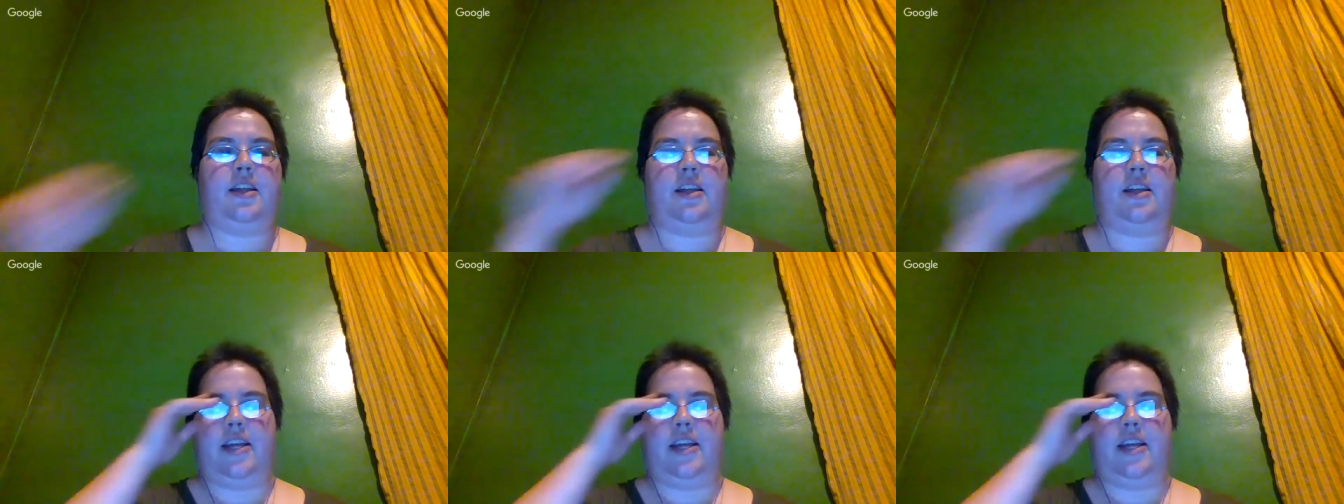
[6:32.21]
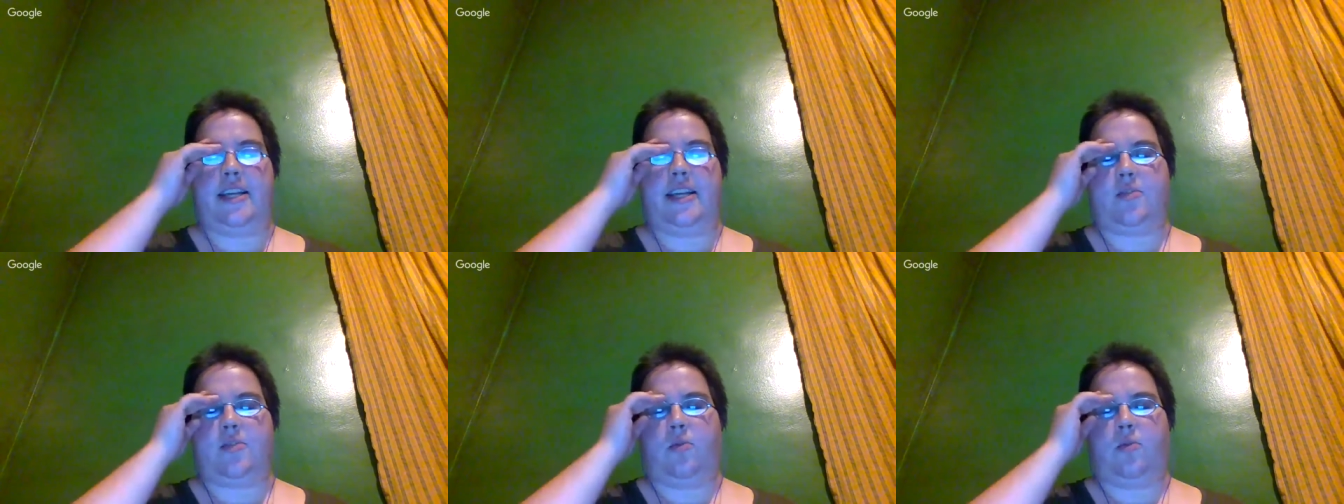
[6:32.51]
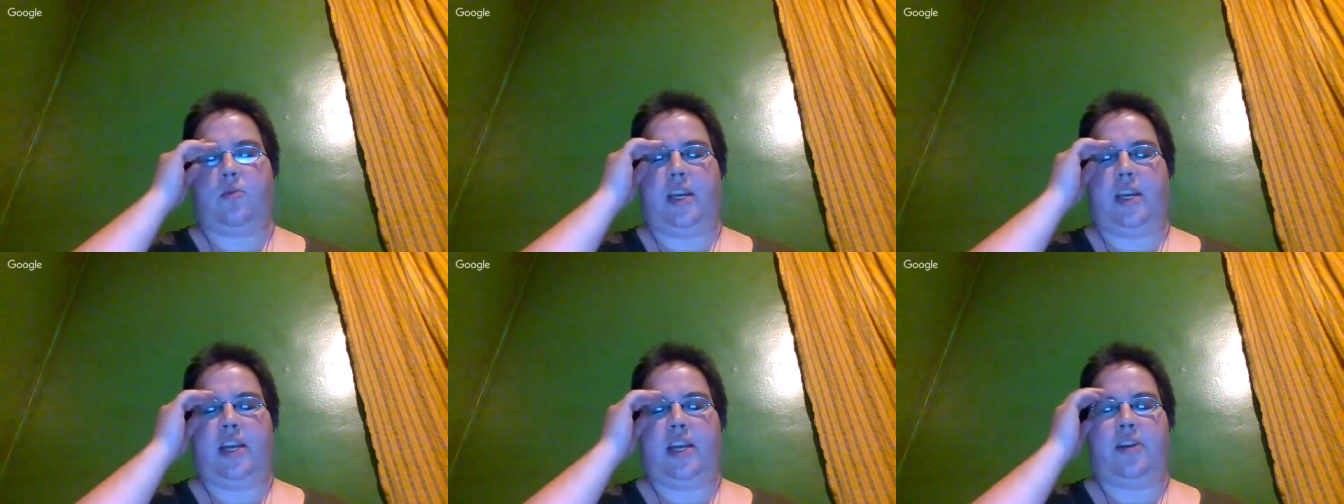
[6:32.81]
yes,
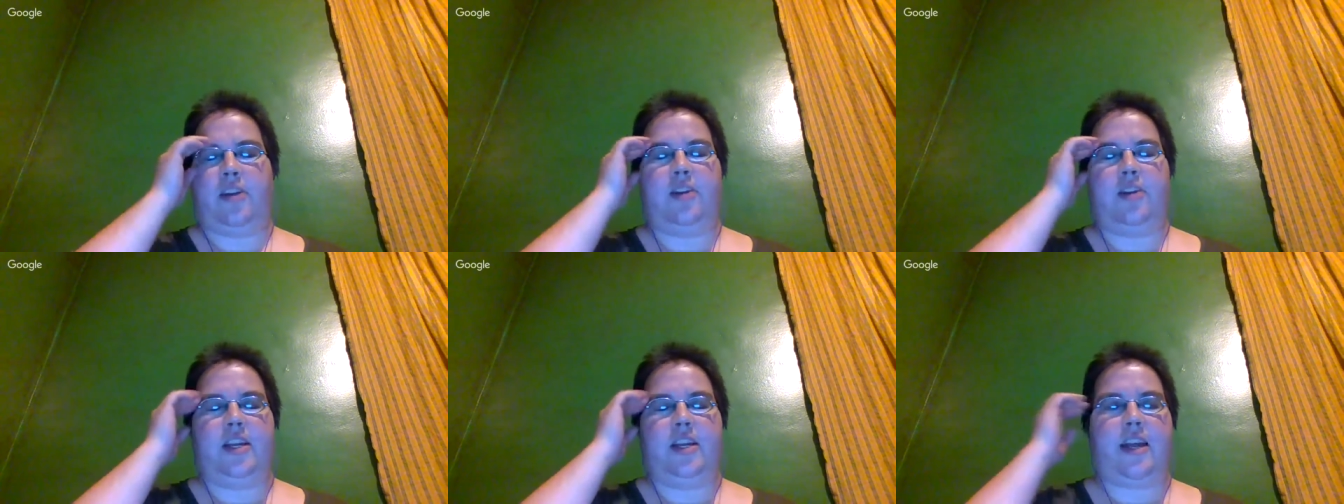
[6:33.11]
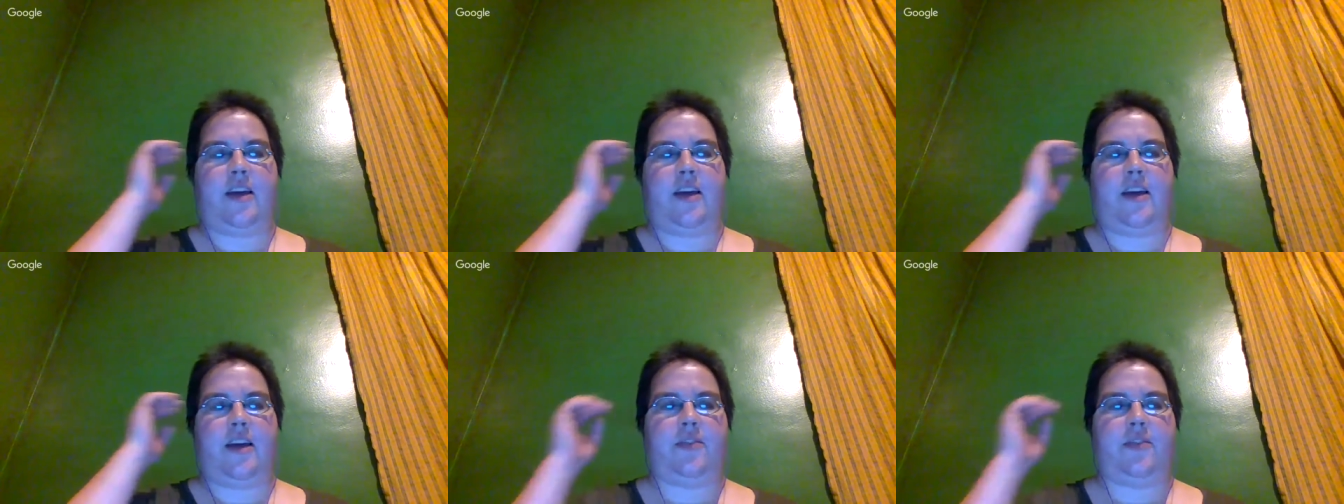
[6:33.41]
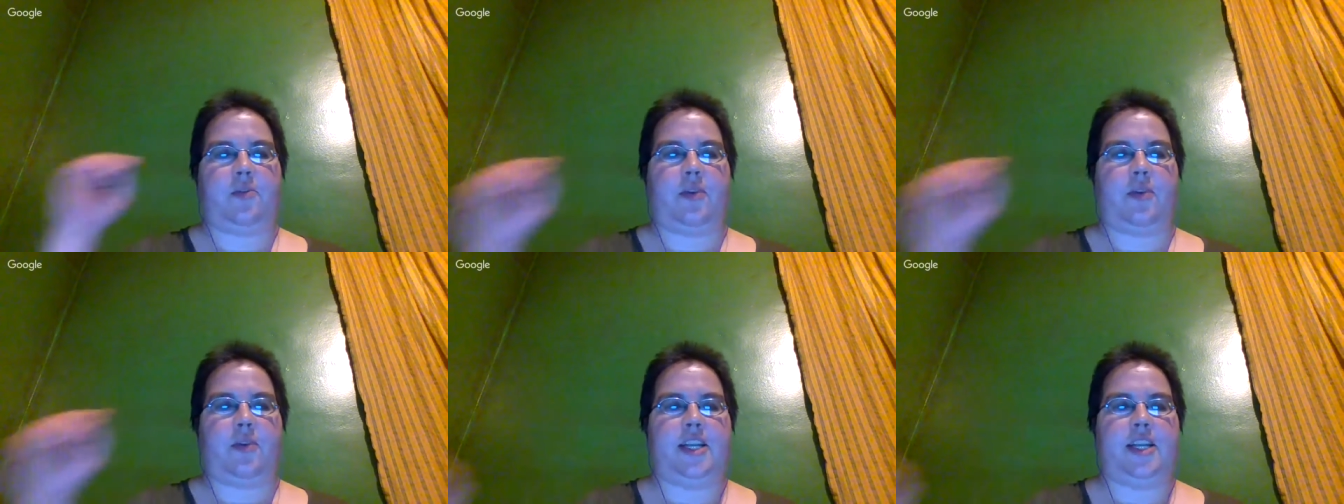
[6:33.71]
Orlando didn't have
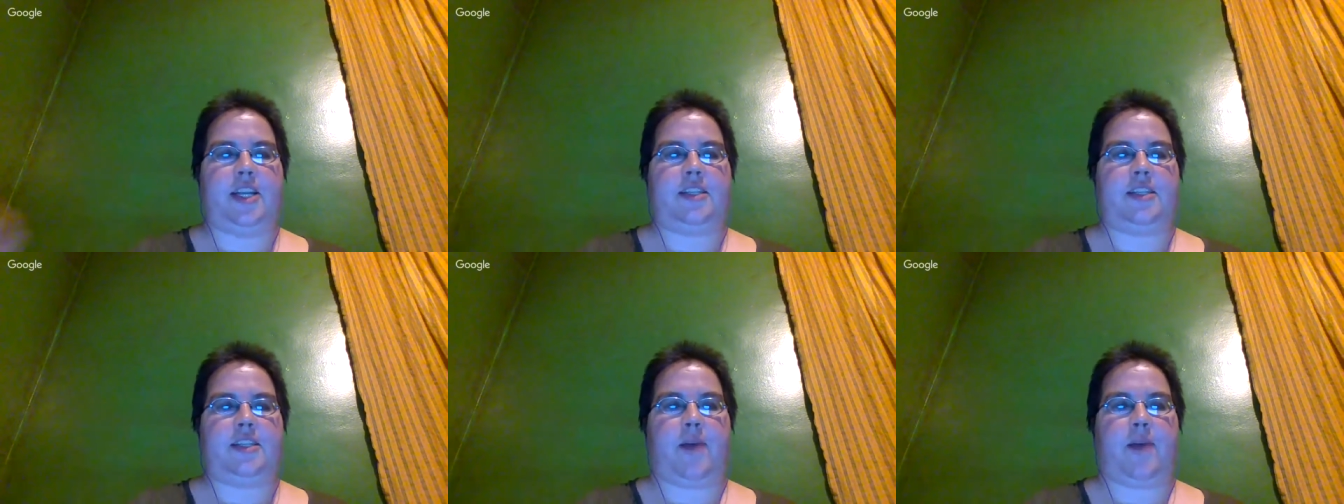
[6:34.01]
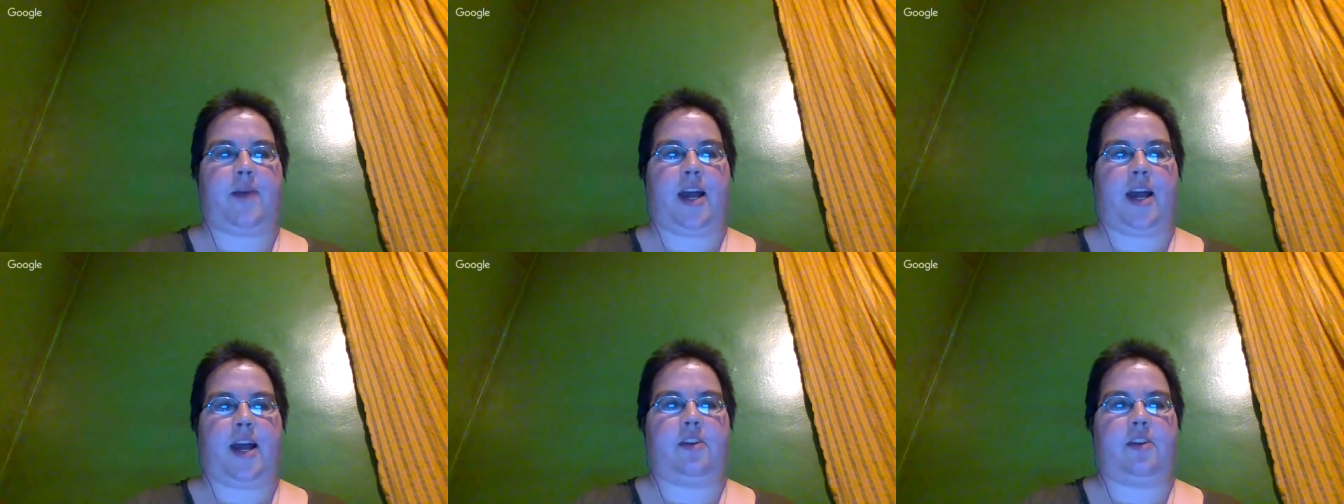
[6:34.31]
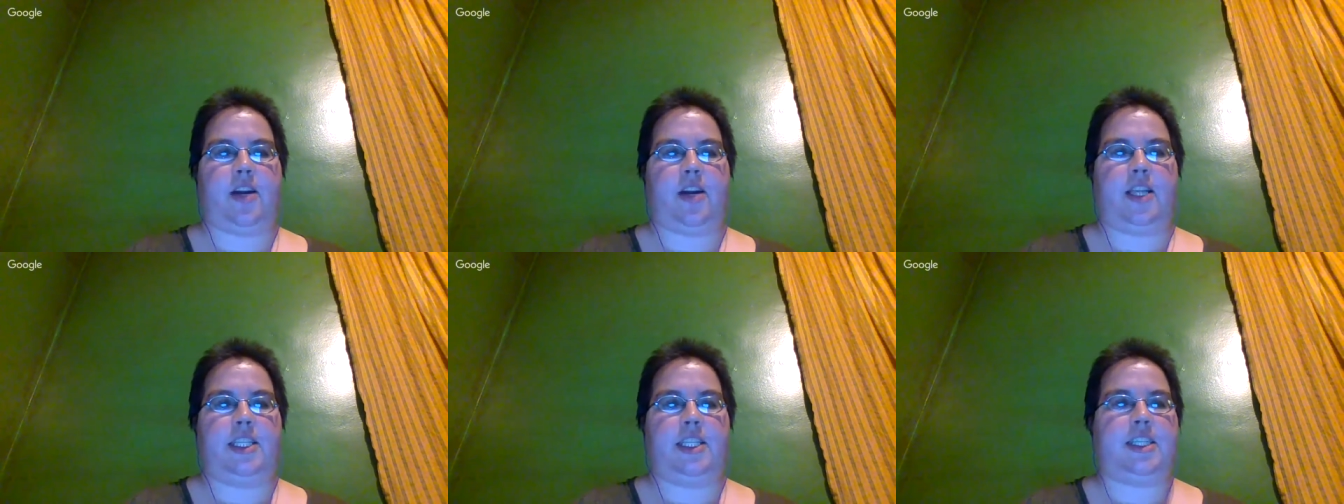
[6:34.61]
the greatest of
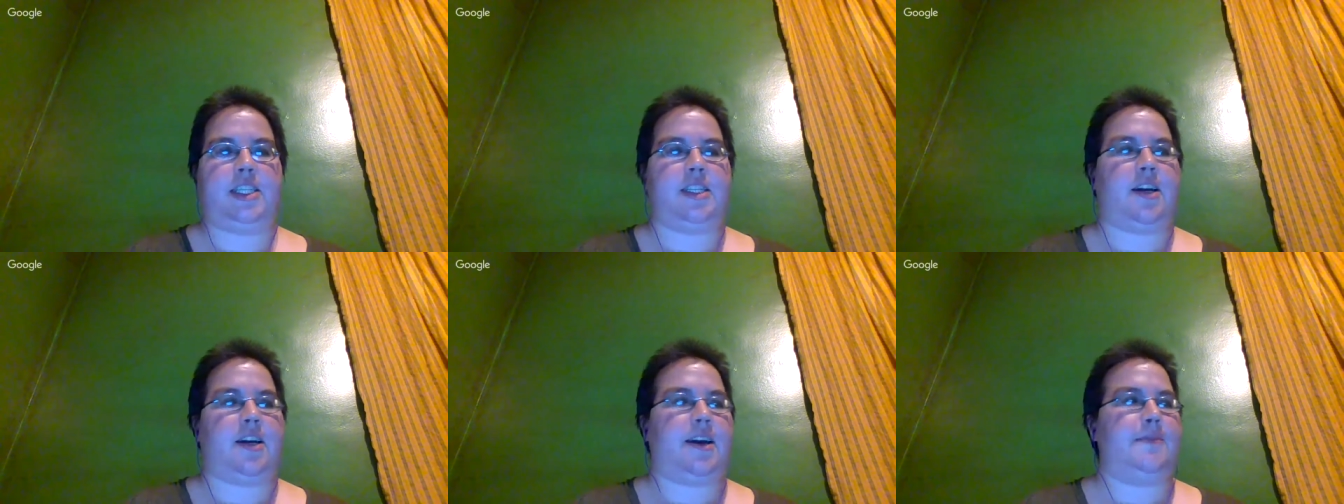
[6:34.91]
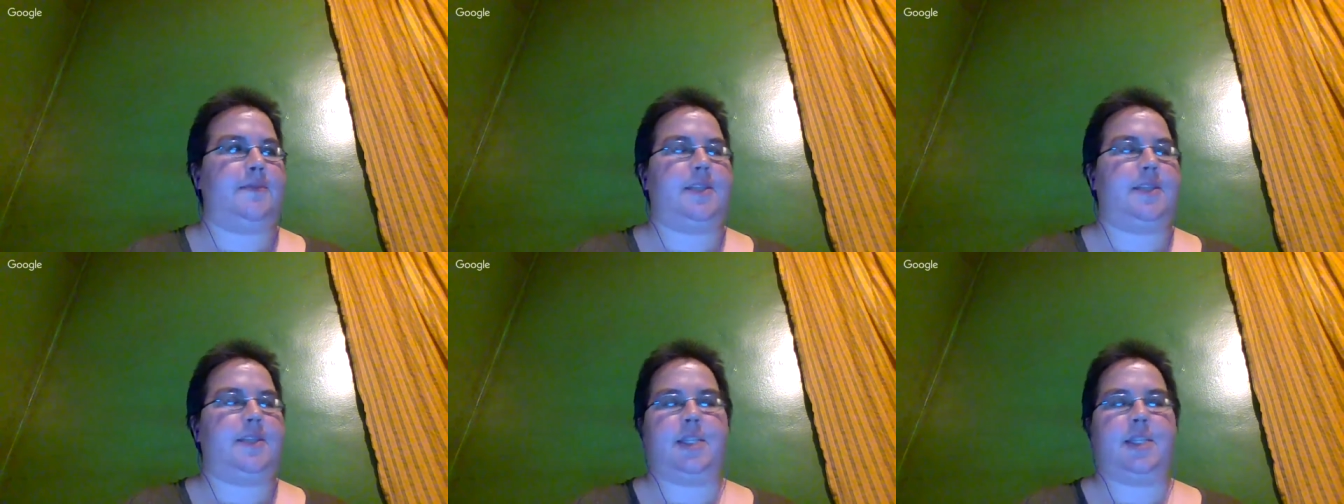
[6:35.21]
backlines at times,